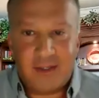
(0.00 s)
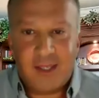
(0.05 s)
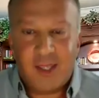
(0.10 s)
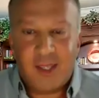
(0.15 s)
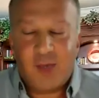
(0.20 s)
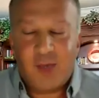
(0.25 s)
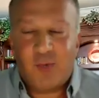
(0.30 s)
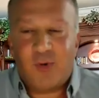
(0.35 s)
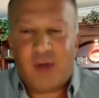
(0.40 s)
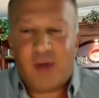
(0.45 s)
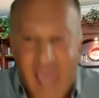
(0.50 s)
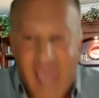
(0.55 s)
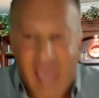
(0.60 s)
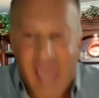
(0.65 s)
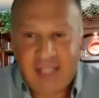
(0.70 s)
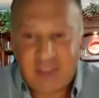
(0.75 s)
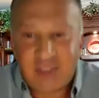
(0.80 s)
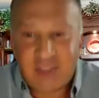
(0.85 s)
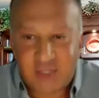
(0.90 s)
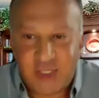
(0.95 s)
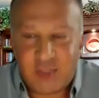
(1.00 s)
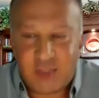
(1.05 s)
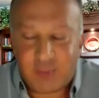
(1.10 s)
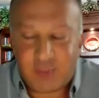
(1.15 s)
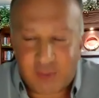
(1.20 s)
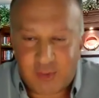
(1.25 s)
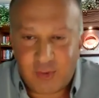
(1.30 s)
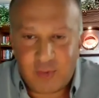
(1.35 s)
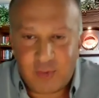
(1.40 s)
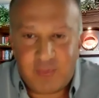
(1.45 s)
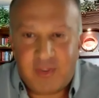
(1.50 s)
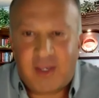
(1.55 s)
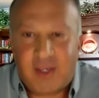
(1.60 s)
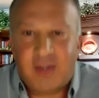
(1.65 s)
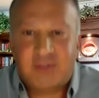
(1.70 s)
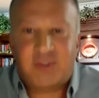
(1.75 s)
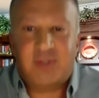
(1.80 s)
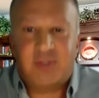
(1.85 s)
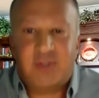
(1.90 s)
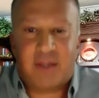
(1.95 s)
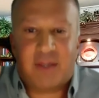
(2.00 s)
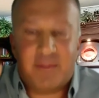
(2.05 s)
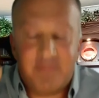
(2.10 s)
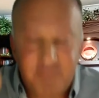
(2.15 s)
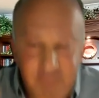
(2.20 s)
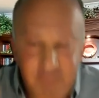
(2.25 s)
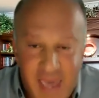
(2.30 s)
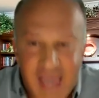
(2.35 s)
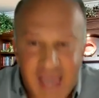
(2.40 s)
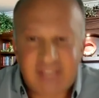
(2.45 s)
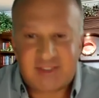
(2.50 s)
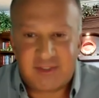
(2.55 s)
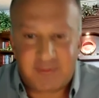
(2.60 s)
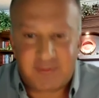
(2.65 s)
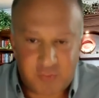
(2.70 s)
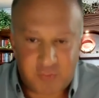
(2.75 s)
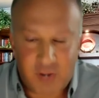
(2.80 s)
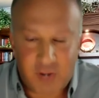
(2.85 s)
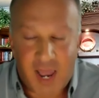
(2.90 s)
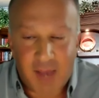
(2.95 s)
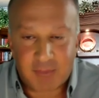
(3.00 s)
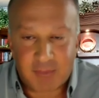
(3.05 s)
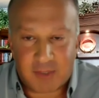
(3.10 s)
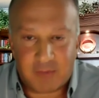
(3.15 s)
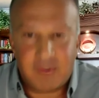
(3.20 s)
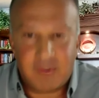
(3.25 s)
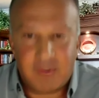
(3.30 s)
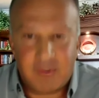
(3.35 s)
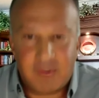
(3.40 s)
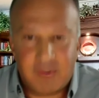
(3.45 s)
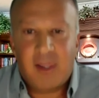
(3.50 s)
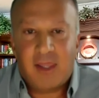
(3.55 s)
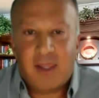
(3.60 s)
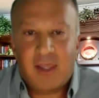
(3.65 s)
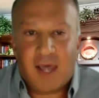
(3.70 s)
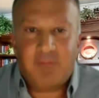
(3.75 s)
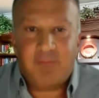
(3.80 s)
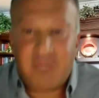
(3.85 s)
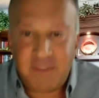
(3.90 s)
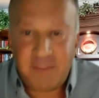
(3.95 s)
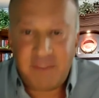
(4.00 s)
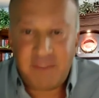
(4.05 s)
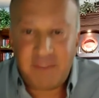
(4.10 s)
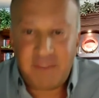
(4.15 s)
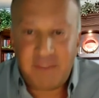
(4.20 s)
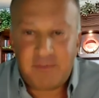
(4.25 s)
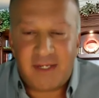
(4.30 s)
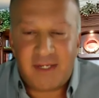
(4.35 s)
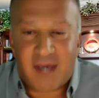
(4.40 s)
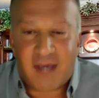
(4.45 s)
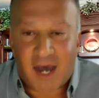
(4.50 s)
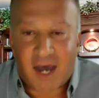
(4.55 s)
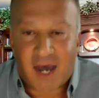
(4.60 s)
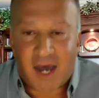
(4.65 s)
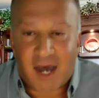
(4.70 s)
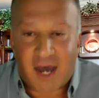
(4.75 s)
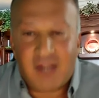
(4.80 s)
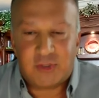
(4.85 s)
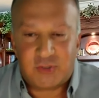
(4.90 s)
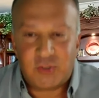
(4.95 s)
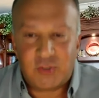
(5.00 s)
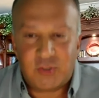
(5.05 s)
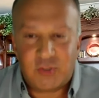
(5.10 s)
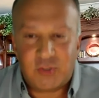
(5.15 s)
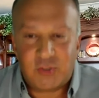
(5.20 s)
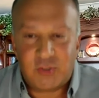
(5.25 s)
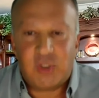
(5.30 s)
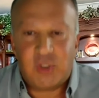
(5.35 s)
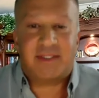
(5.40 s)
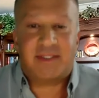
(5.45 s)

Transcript: We're asking you to recruit because there's a massive problem of people being underserved.